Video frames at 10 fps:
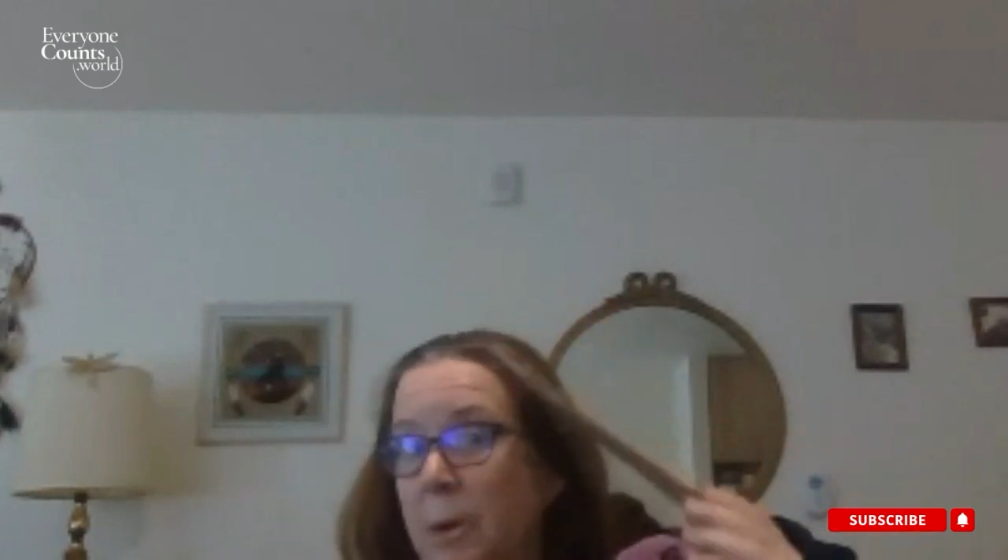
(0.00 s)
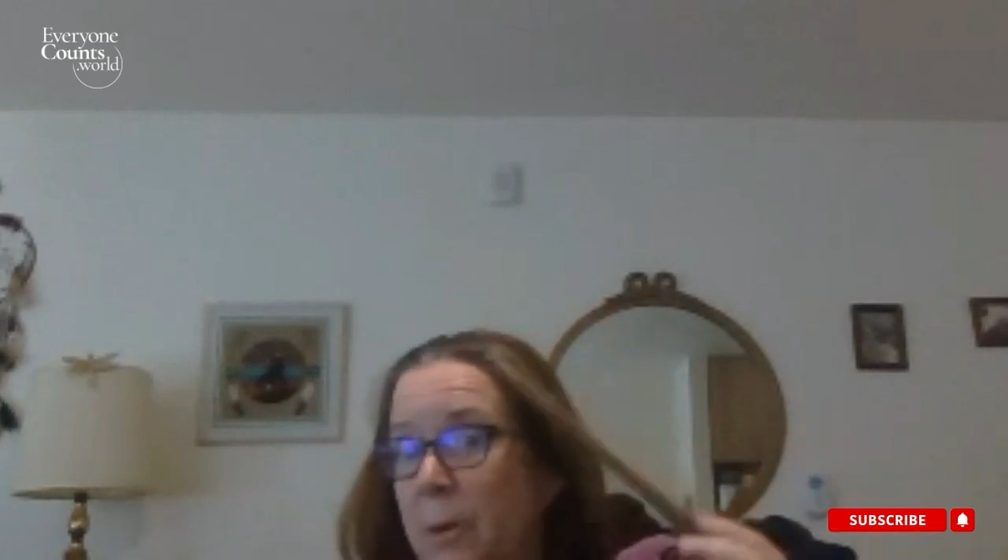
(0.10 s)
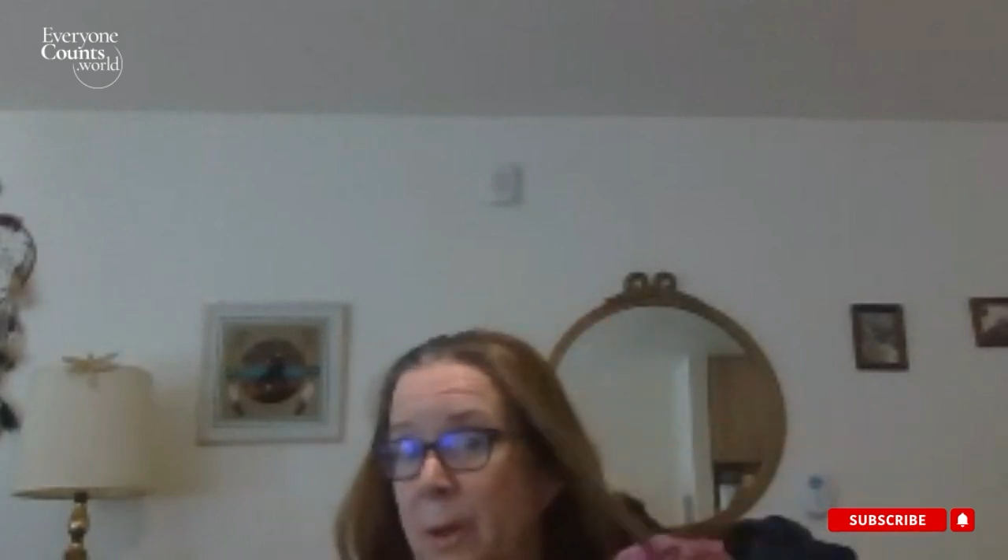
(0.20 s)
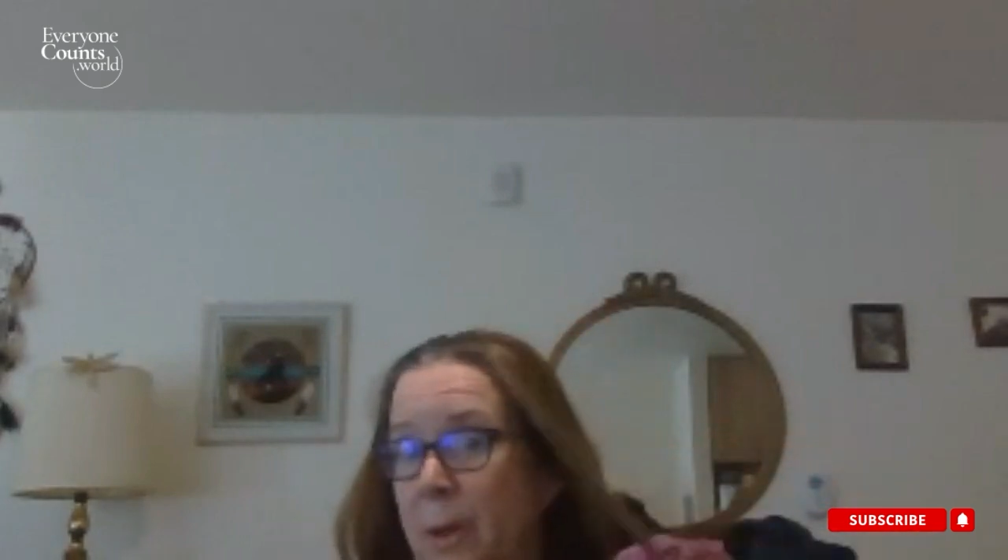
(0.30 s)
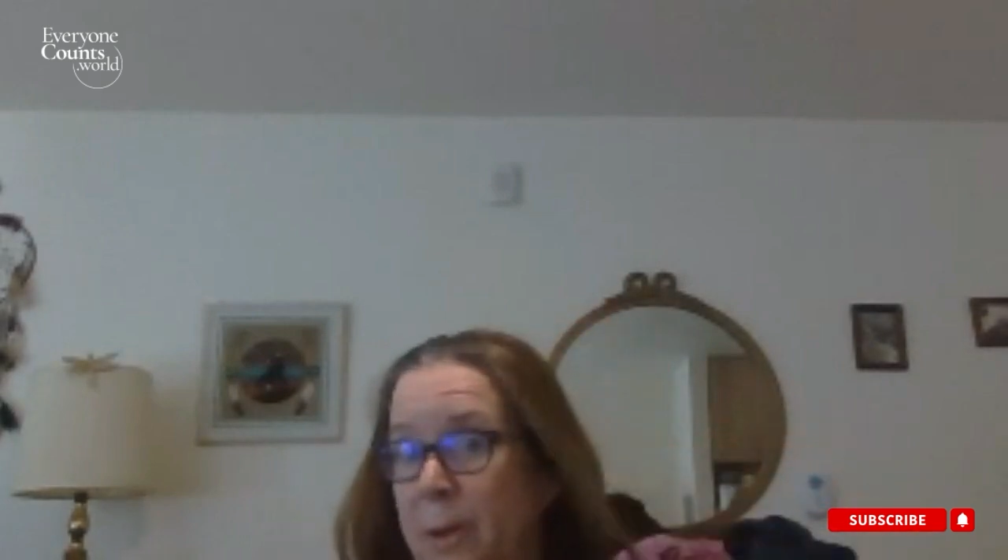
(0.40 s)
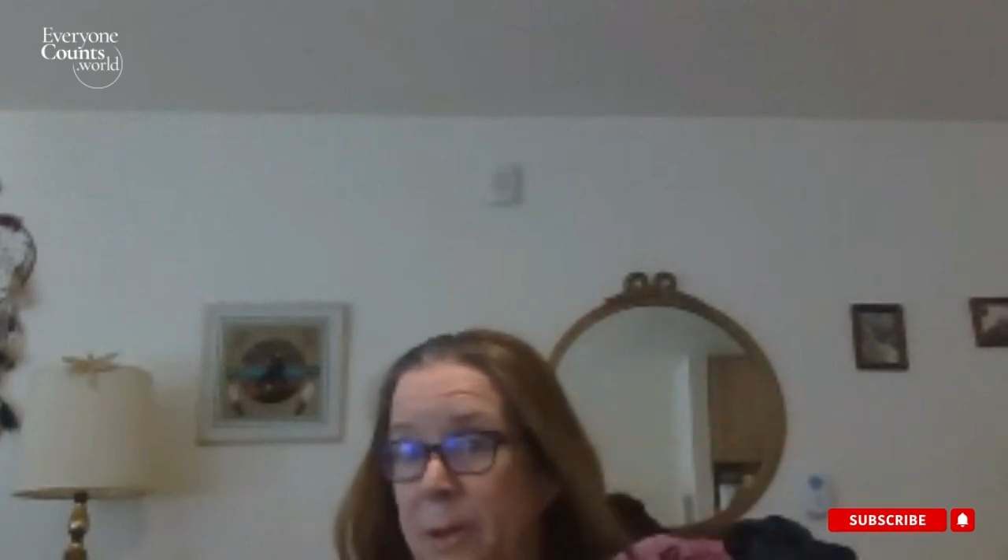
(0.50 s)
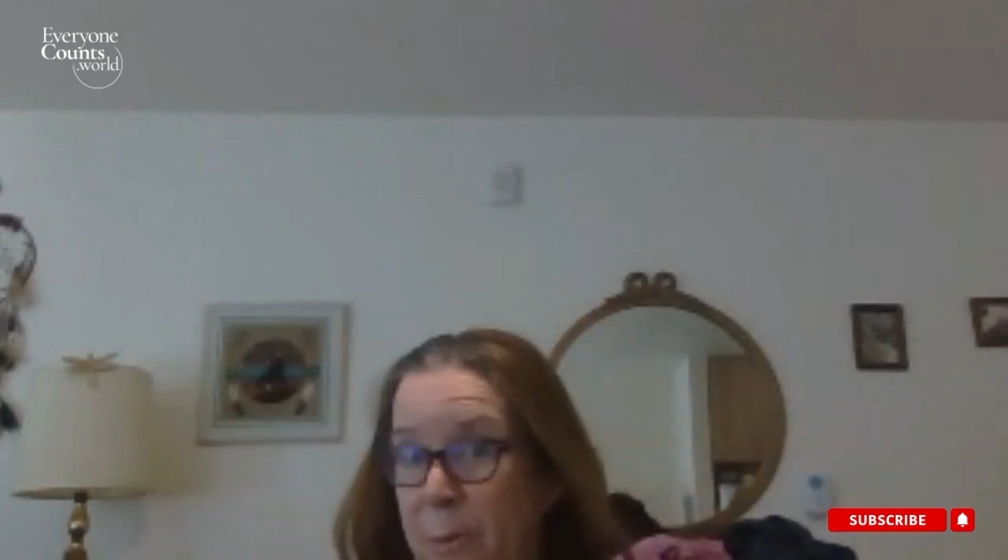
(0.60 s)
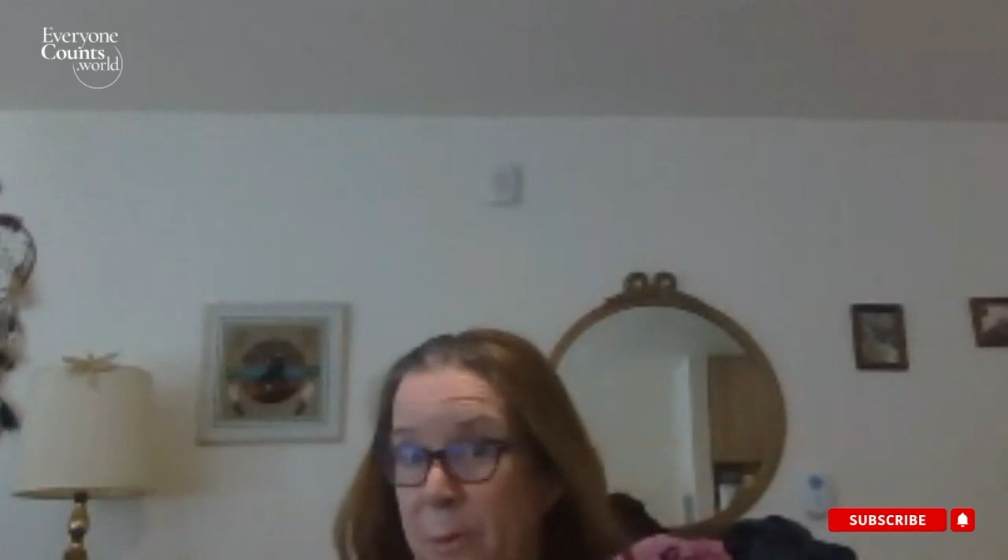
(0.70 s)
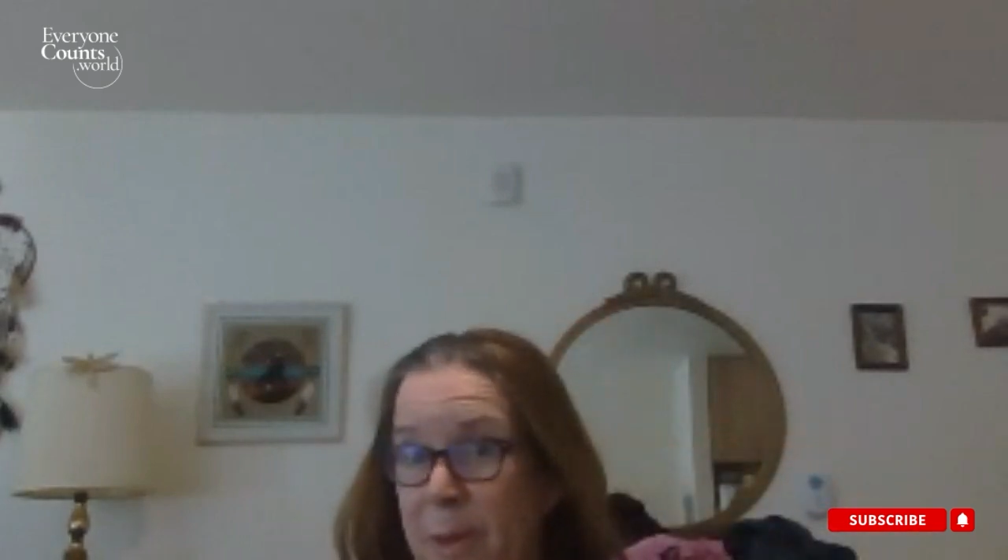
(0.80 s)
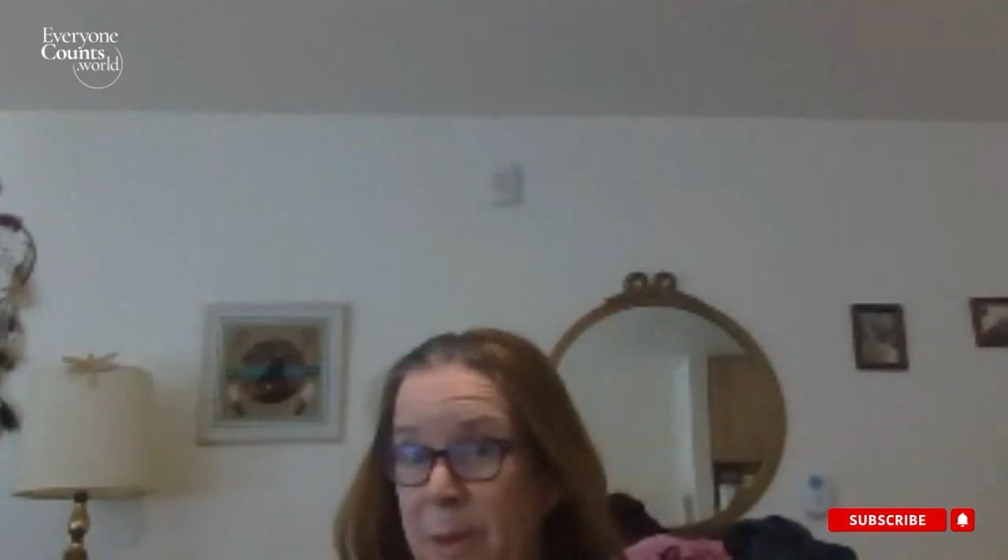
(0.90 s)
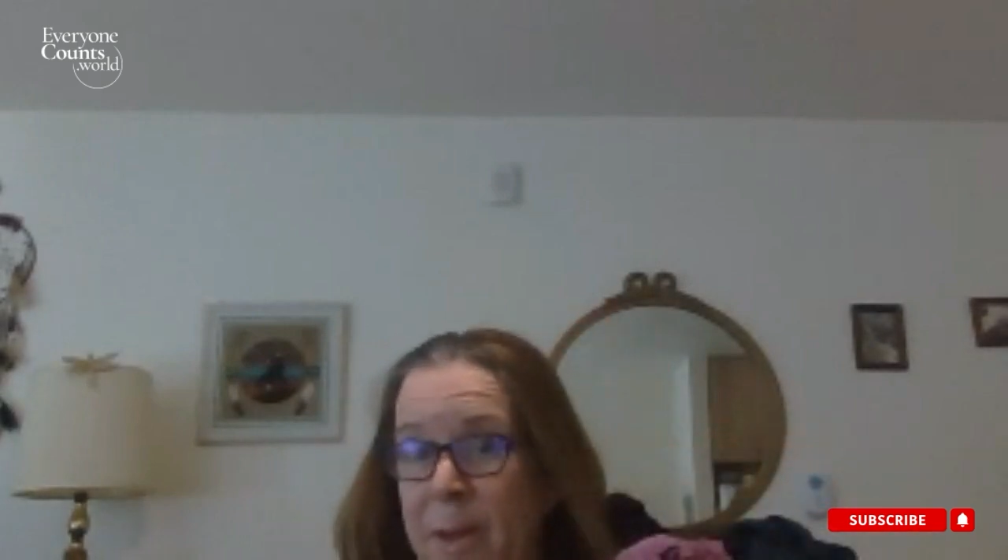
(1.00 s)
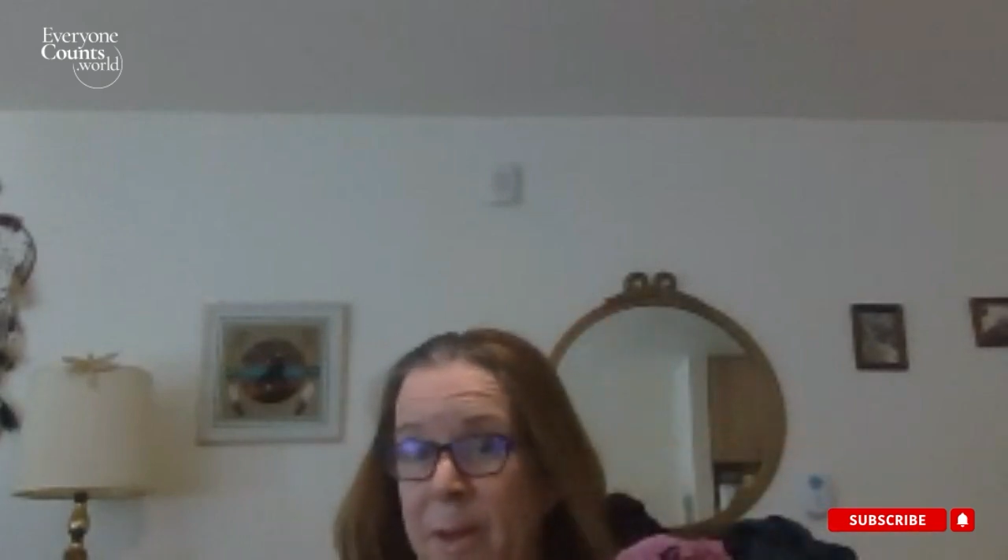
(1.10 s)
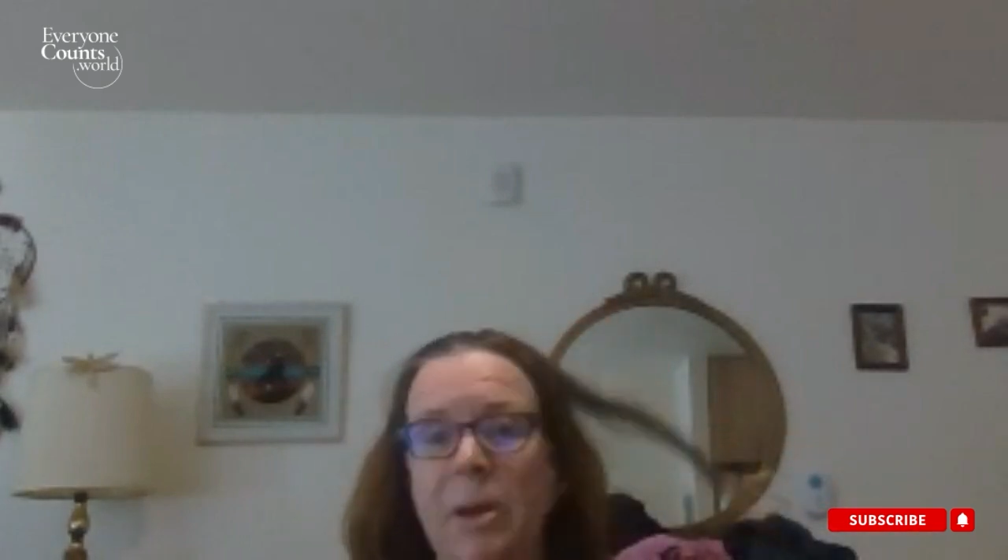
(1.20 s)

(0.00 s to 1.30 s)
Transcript: won't deal with it.